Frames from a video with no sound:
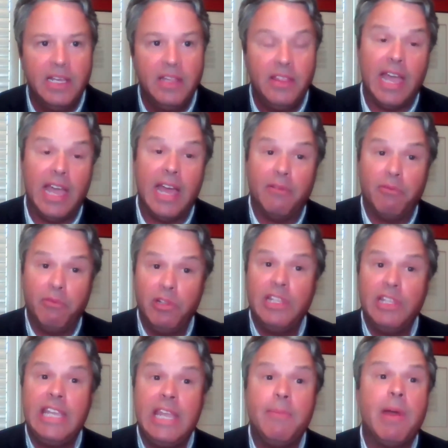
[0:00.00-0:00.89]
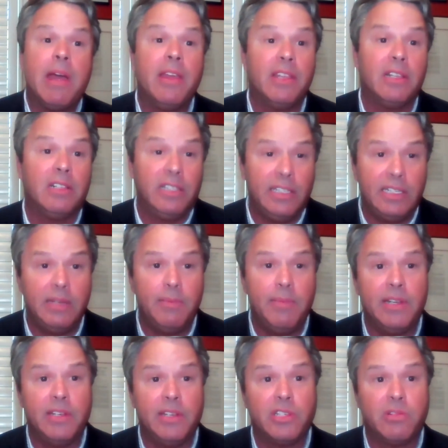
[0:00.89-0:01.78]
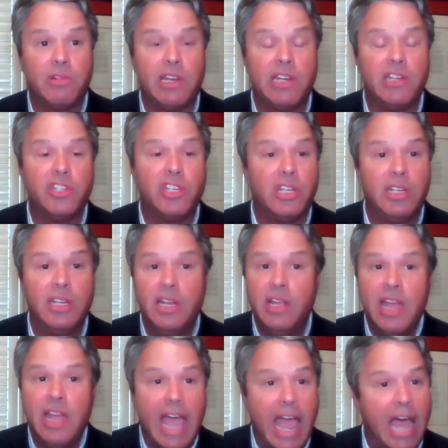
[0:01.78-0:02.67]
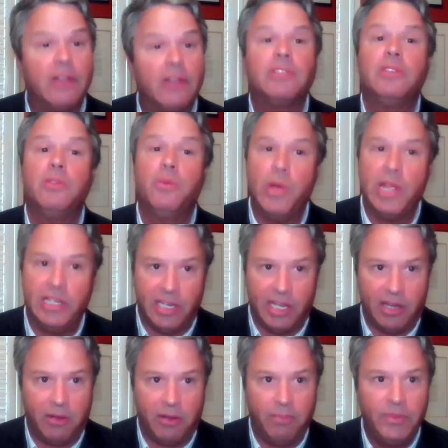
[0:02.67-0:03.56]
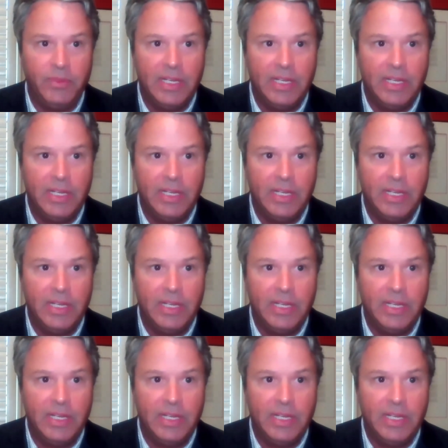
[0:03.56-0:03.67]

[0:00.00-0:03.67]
that really came out of the Clinton administration out the window.